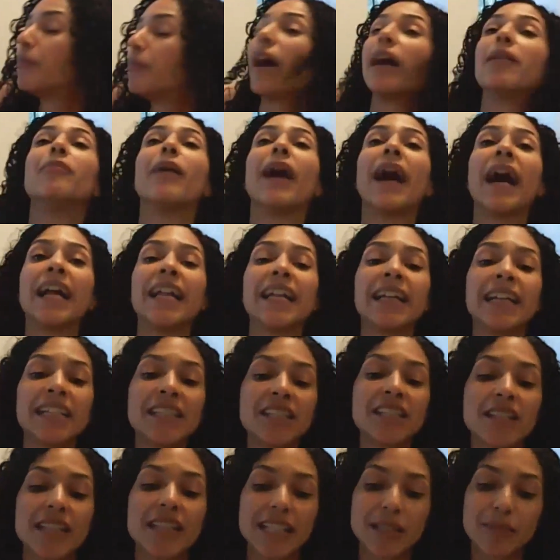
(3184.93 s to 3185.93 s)
by buying
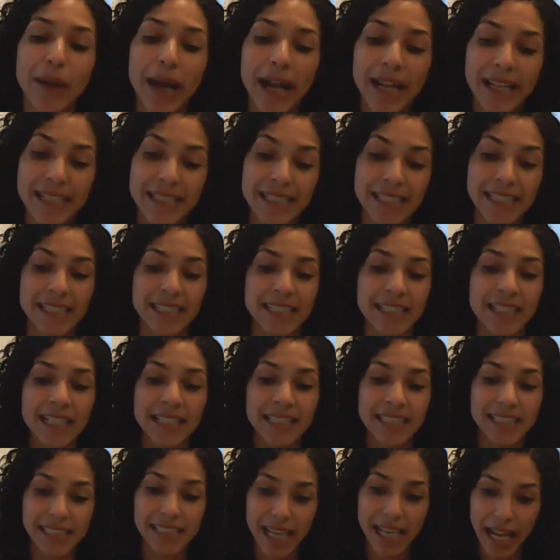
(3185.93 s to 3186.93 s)
into these biases and
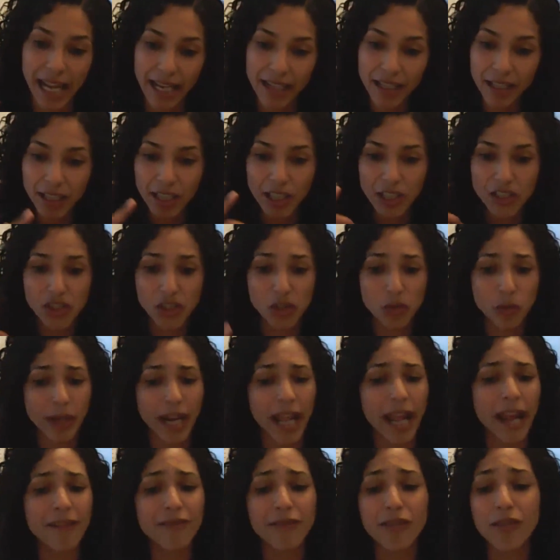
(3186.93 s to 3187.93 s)
instead do
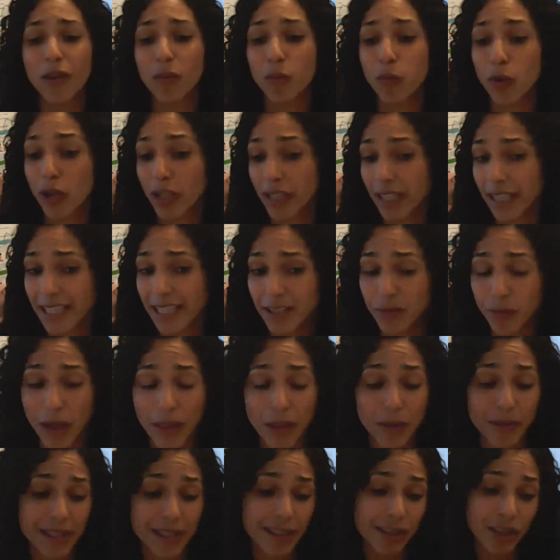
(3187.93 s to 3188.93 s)
whatever the work is,
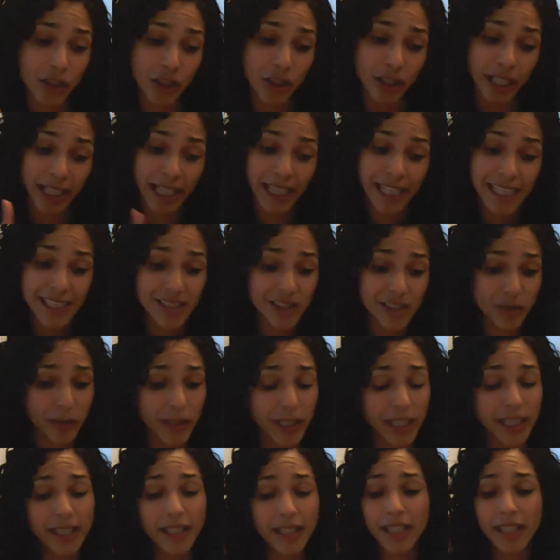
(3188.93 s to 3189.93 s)
whether it's learning
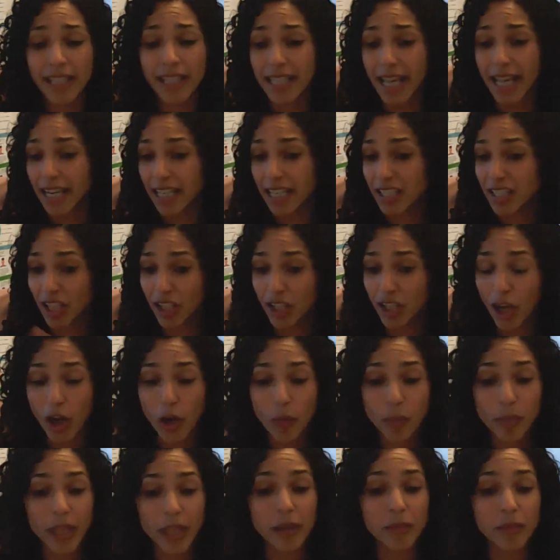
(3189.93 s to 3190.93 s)
history, getting to
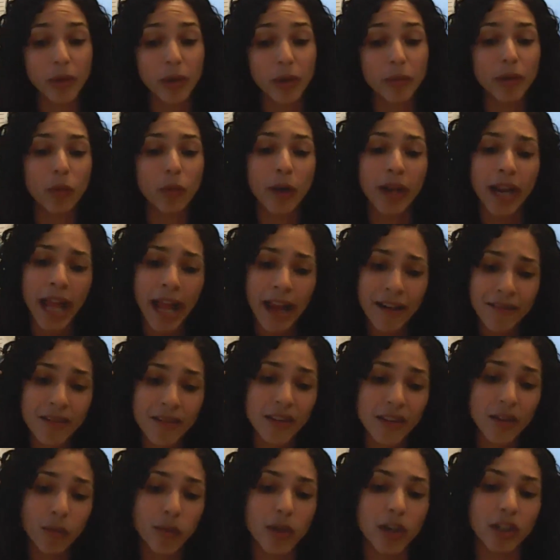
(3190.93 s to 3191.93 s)
know people, but whatever
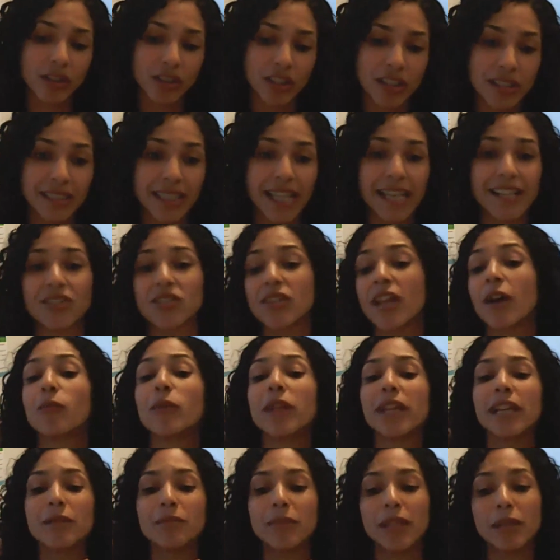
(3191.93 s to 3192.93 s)
the work looks like so that
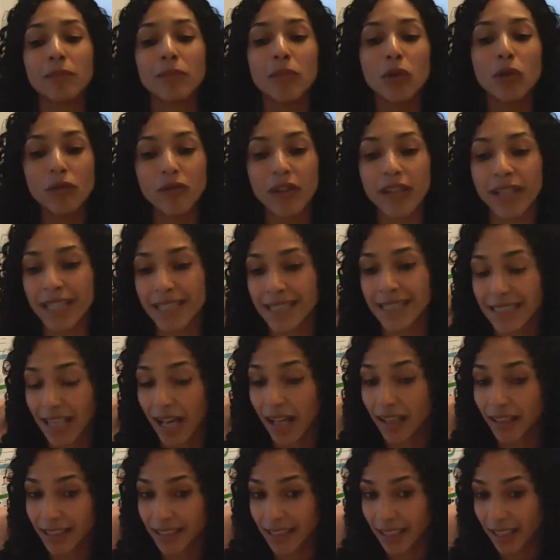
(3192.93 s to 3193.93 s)
we can be moving in
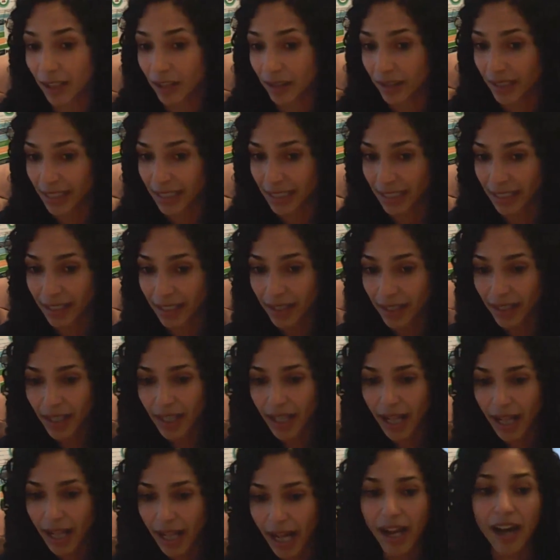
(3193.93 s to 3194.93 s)
solidarity.
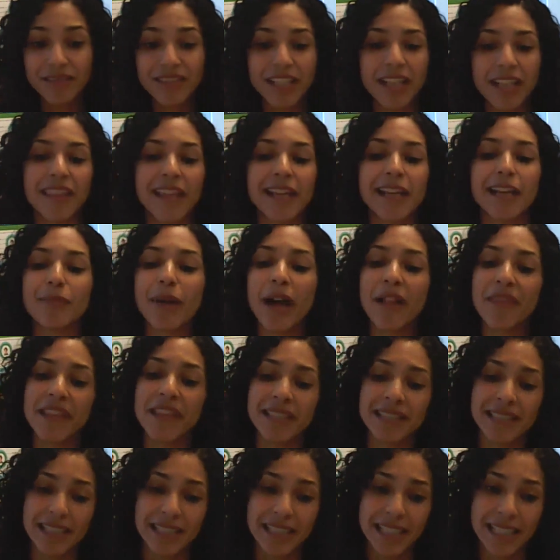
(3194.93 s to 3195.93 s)
I often think
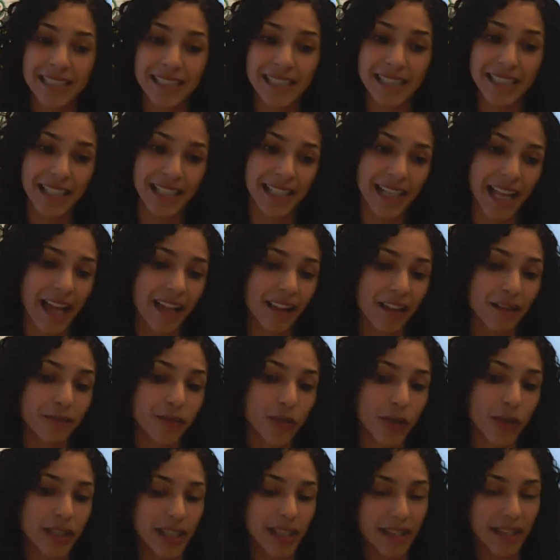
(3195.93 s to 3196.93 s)
about the statistic in
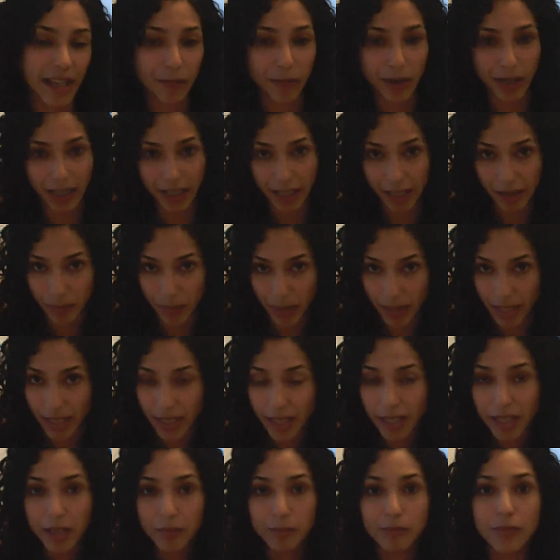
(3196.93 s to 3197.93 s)
California that we're going to
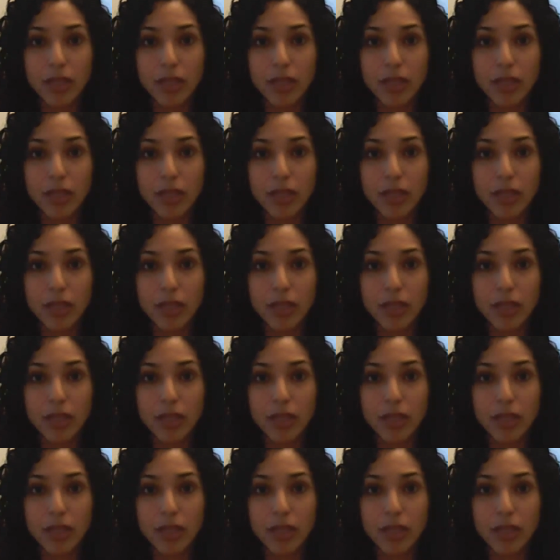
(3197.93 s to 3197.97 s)
be